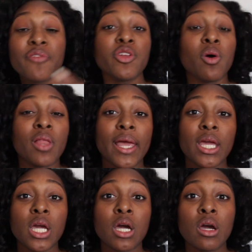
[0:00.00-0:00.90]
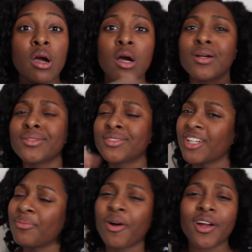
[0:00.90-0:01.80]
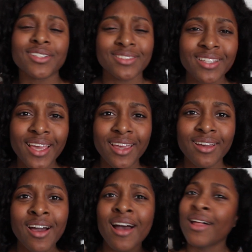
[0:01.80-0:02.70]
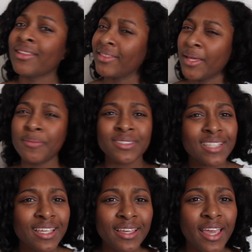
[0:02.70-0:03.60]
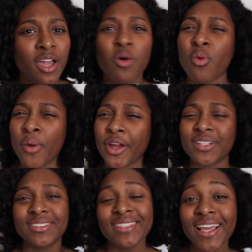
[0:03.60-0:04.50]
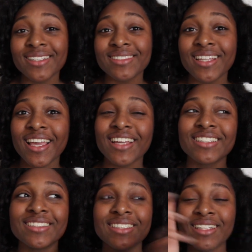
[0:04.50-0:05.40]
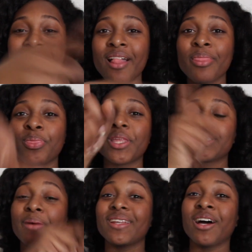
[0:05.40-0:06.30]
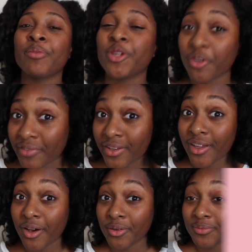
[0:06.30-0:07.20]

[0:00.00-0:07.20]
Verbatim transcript: if you don't like subpar singing, lip syncing, weird dancing, this might not be your video.